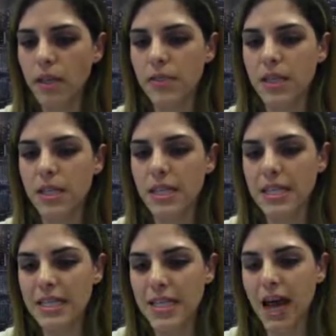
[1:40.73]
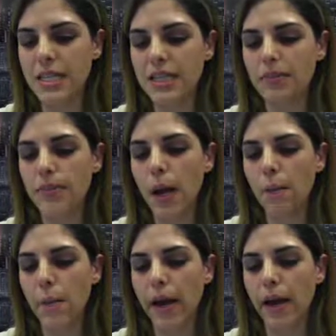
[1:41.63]
That's a decisive
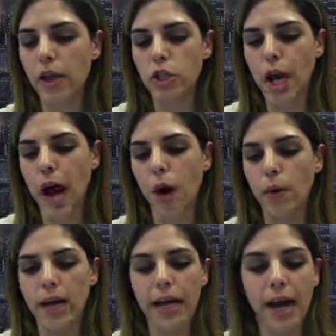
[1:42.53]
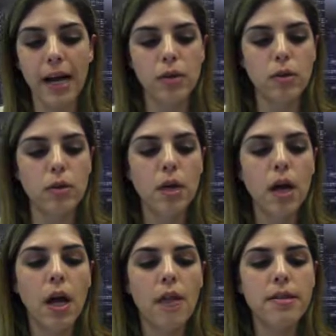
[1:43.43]
bearish hourly candle.
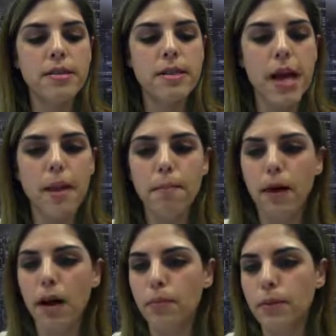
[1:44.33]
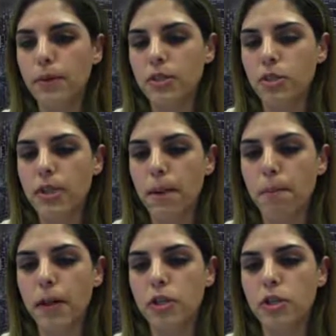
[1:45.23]
Pretty much the
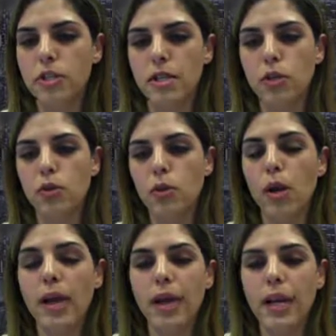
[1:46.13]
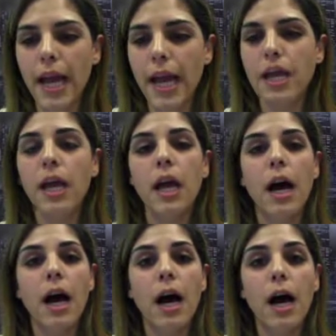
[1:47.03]
same picture stands on dollar yen.
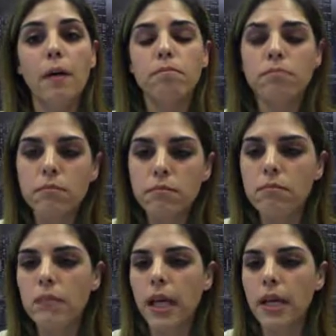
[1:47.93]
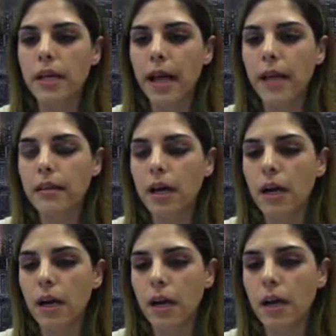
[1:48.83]
Yen
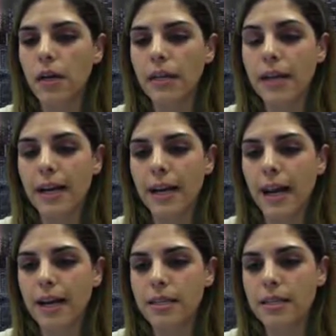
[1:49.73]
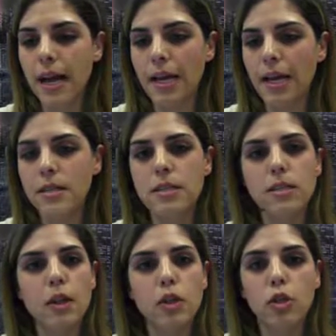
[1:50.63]
declines
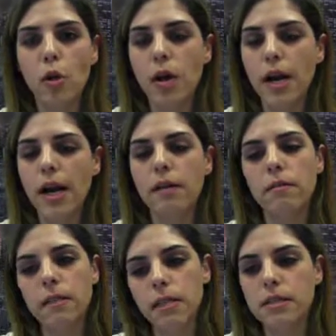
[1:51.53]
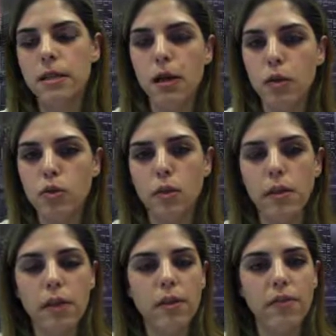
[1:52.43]
against dollar. This also
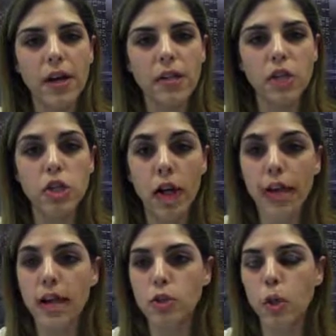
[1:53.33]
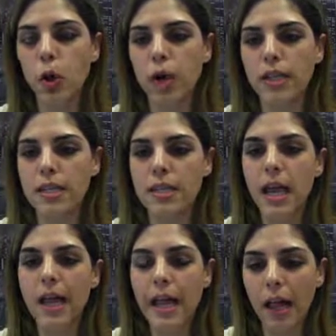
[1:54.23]
the fact that China is on holidays
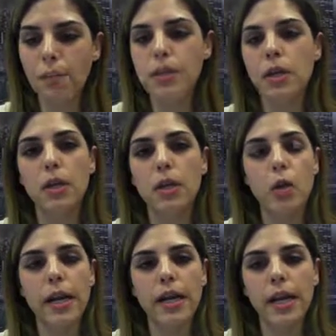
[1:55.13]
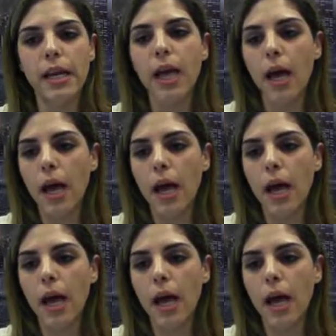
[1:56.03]
helps dollar yen